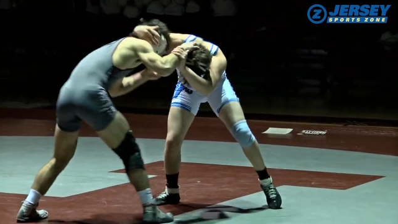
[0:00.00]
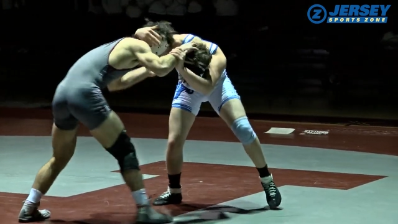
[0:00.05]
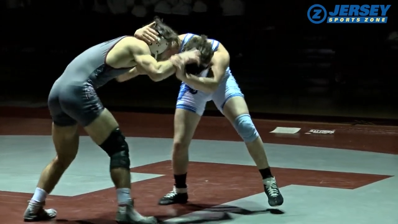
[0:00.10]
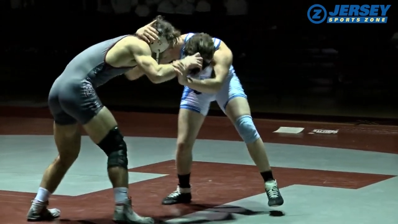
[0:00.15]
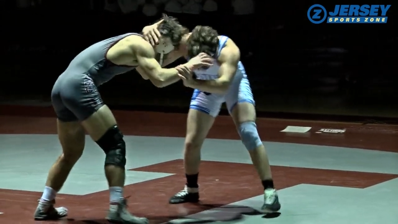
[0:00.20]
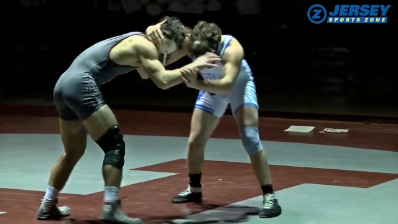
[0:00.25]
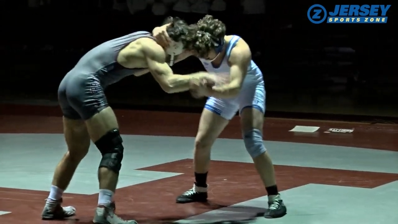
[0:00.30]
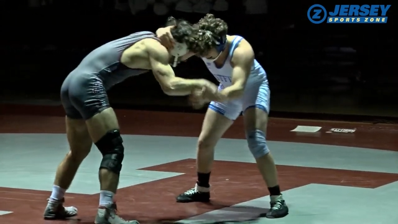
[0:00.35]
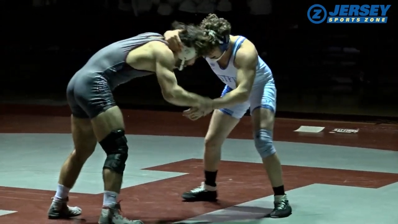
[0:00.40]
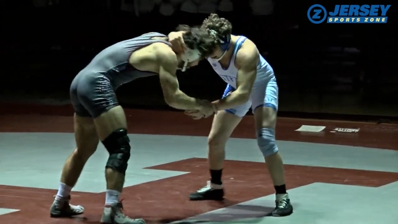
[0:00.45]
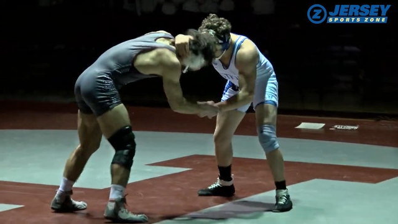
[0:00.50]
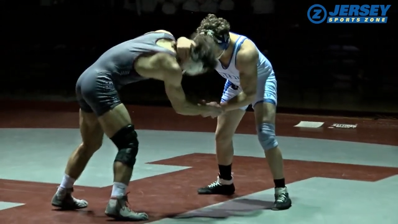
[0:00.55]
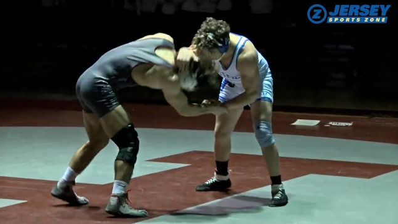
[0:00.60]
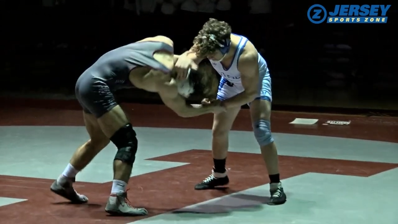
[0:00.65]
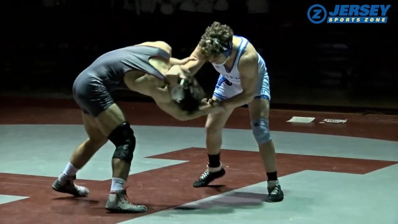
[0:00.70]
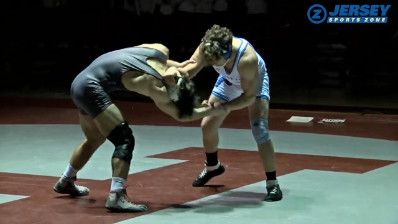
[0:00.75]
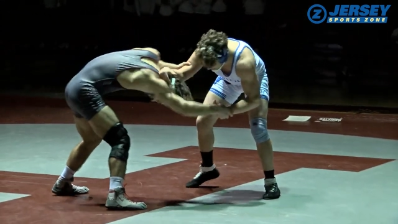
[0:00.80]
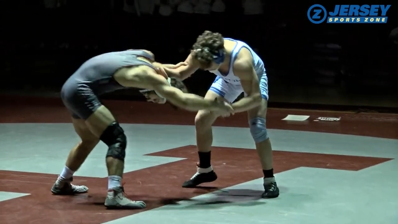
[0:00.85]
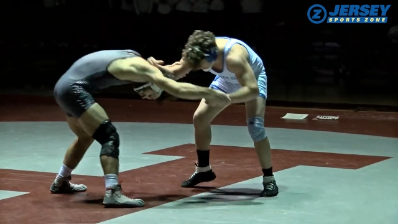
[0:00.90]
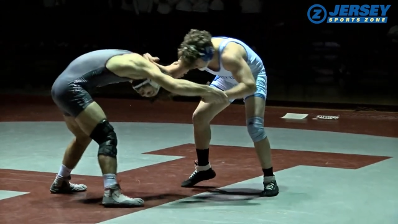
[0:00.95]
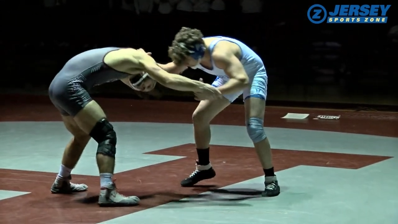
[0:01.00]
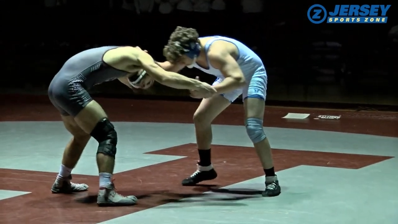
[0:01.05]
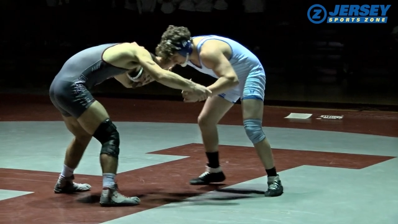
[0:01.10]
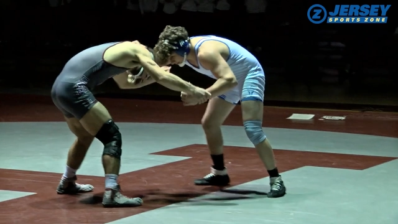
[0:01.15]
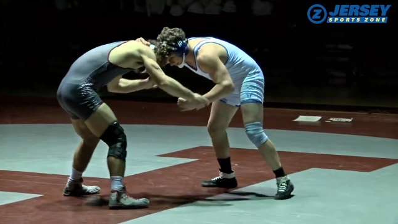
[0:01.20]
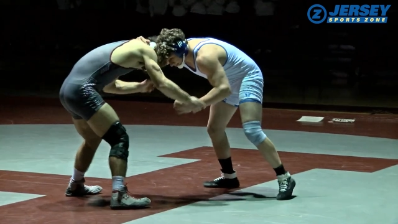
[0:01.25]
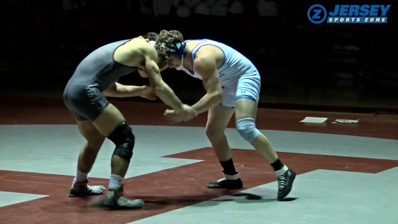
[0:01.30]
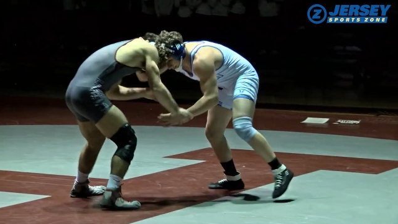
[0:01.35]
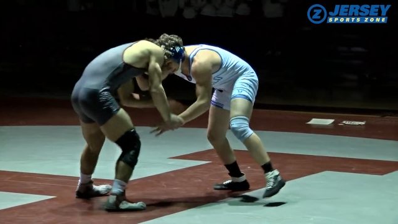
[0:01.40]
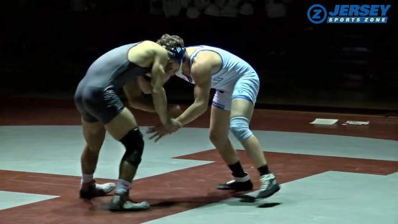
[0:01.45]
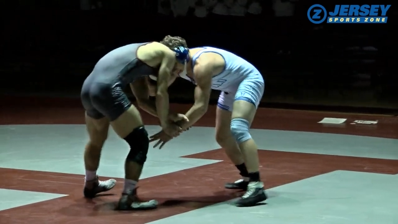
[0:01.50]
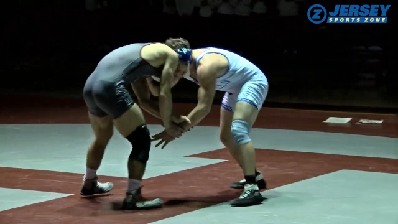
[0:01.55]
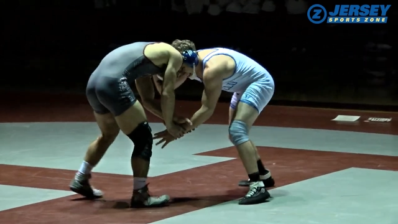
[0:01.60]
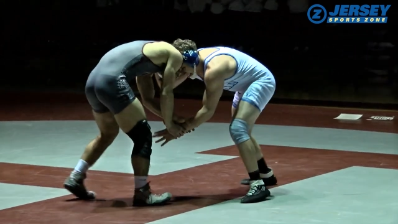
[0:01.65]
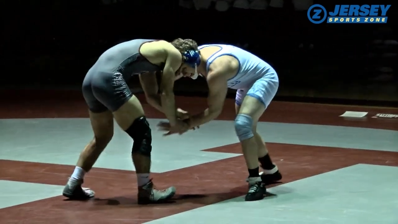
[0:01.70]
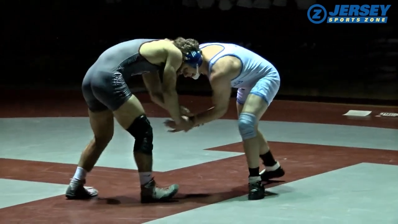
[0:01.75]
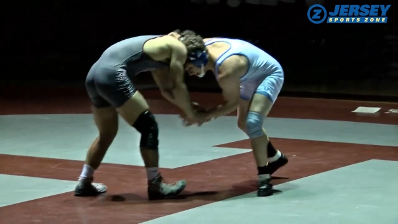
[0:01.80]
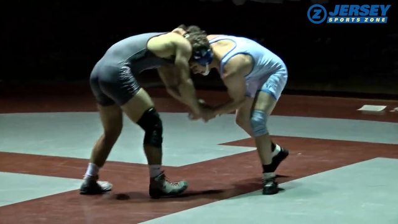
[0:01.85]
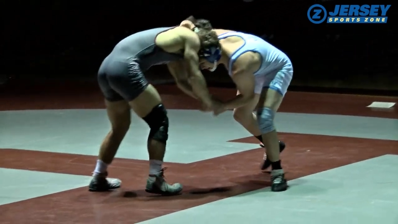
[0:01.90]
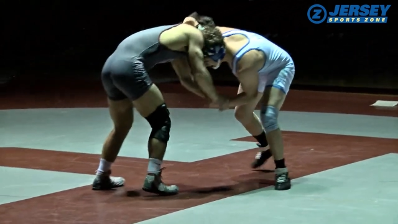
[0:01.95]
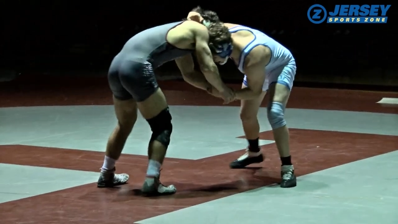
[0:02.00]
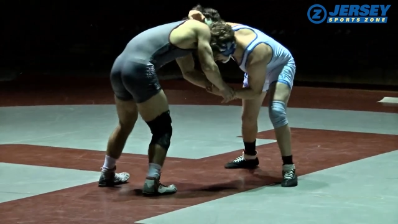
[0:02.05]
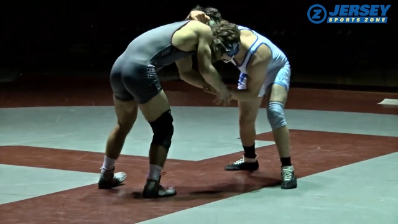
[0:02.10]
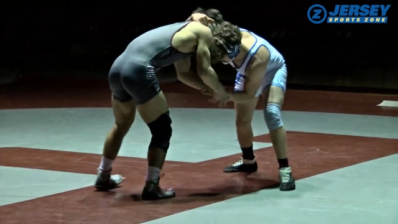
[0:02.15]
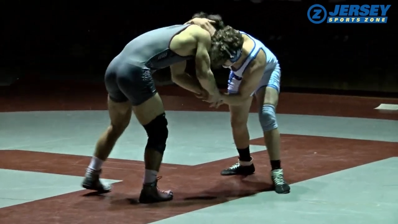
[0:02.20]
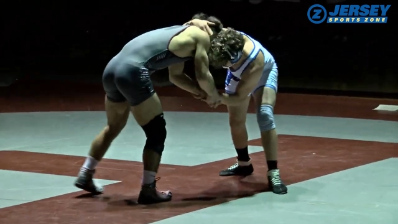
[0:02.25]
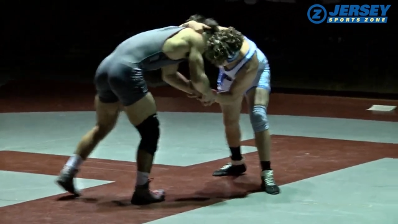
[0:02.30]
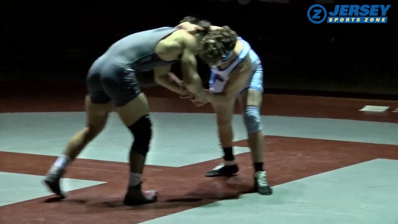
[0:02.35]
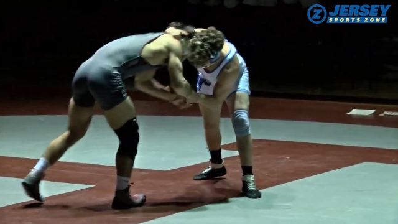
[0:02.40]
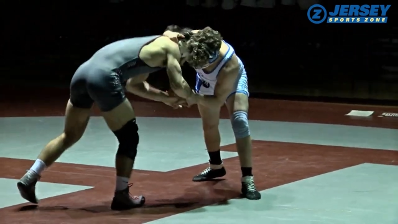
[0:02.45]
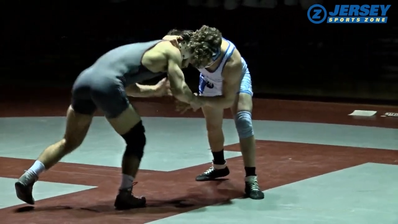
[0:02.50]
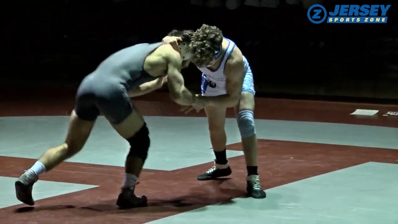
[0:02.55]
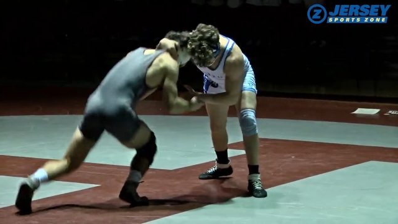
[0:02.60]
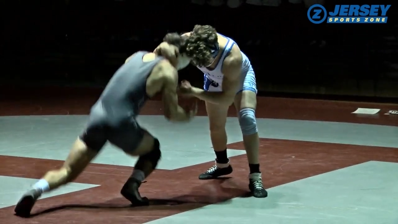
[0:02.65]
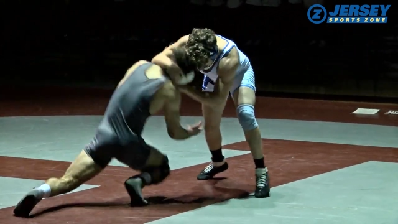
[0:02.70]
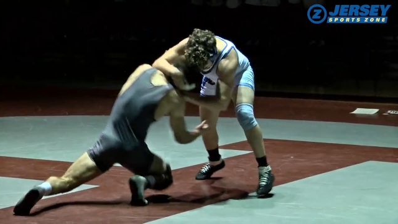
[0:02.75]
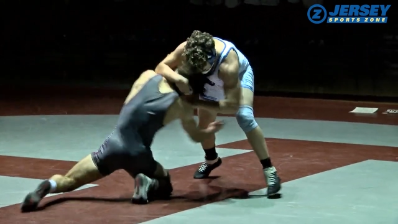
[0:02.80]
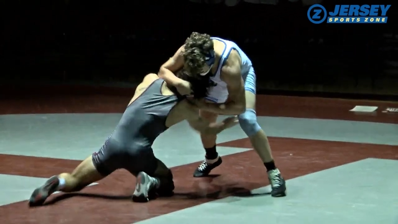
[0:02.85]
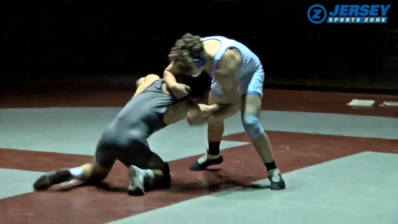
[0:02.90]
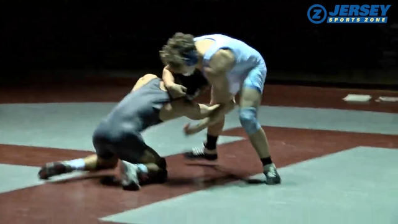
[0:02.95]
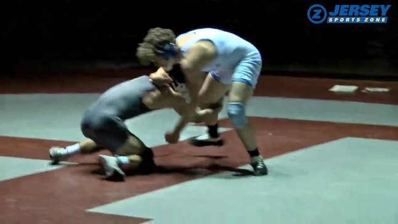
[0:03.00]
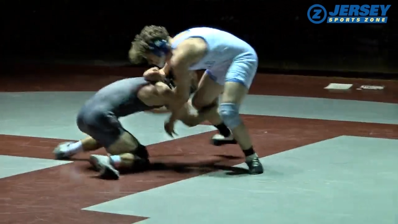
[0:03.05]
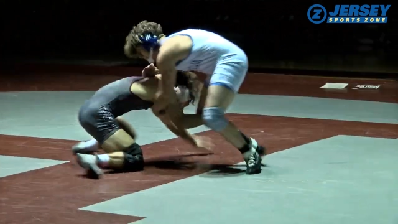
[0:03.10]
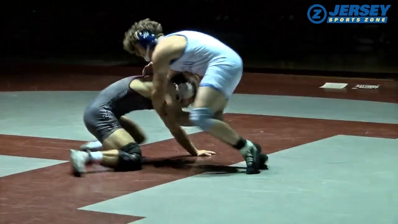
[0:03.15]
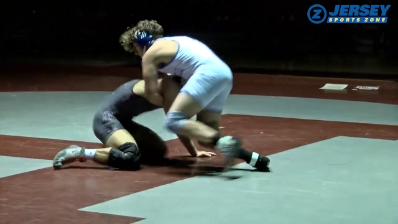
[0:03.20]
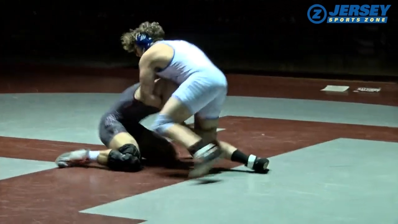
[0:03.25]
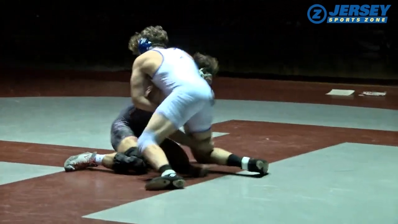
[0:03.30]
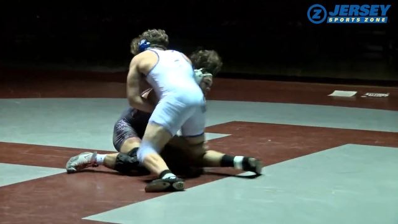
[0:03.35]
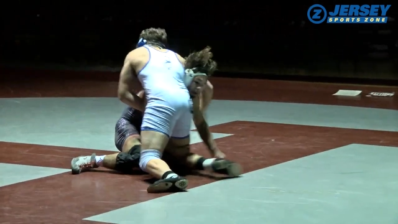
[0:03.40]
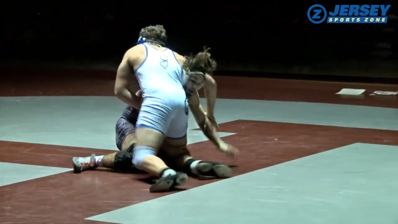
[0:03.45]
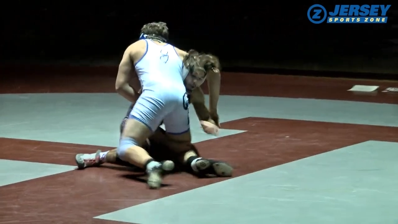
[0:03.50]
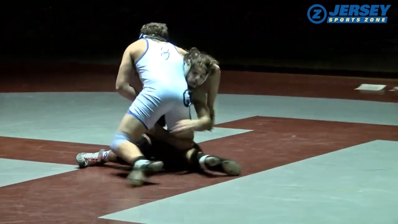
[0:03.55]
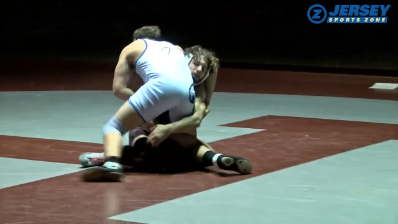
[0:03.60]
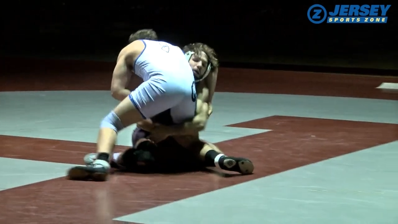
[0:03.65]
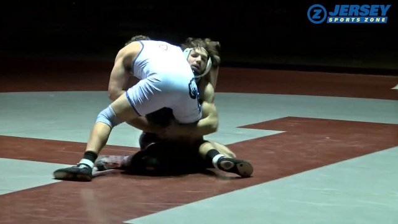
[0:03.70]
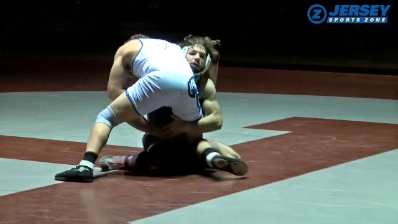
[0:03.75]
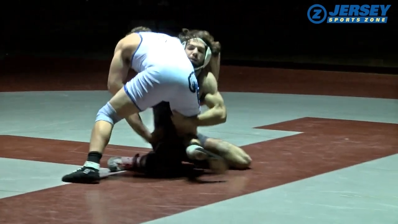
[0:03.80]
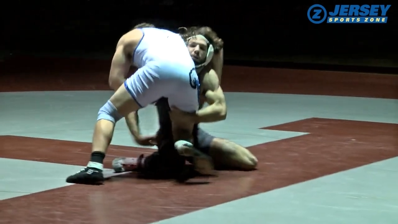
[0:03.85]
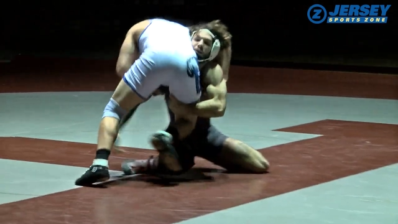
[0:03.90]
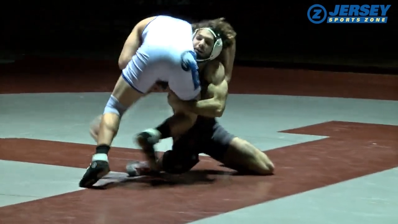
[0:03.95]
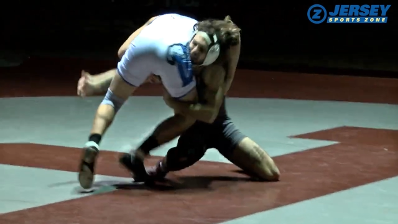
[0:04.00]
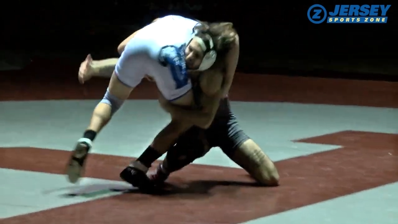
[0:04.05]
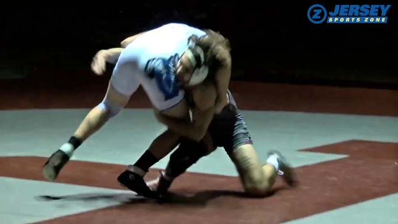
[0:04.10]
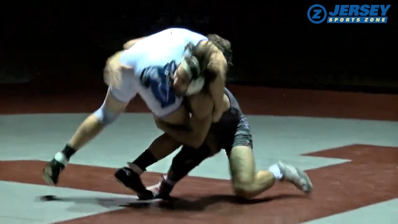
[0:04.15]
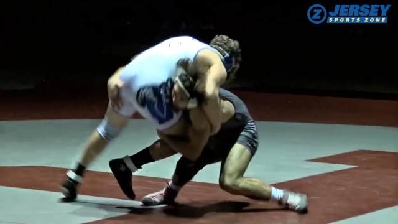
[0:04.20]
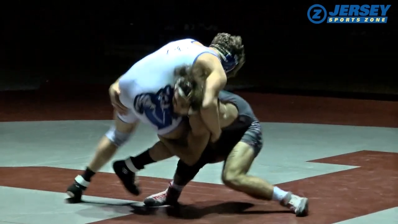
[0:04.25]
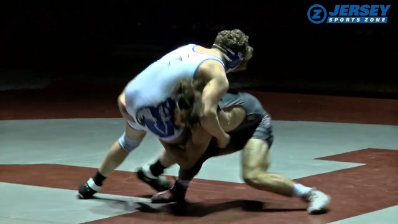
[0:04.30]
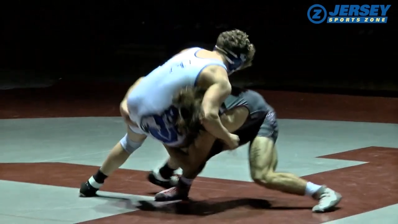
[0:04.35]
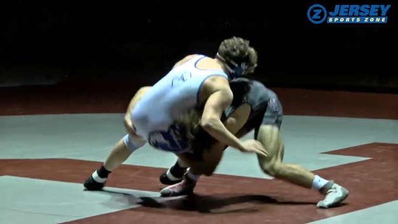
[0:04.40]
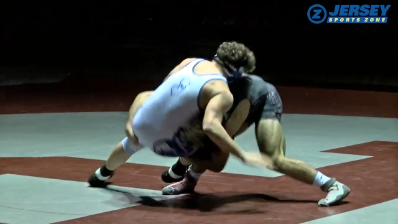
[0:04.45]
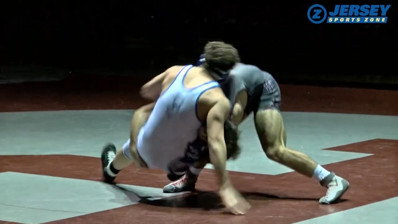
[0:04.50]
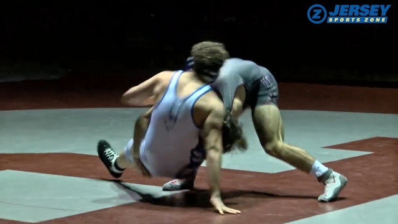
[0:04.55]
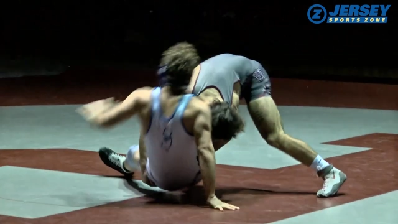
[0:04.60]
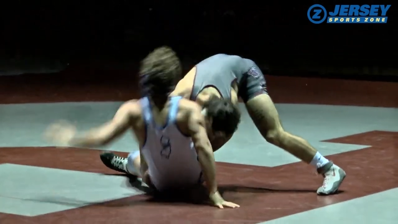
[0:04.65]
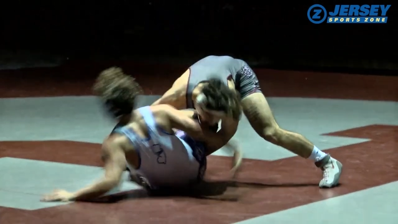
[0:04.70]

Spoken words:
(no speaker visible)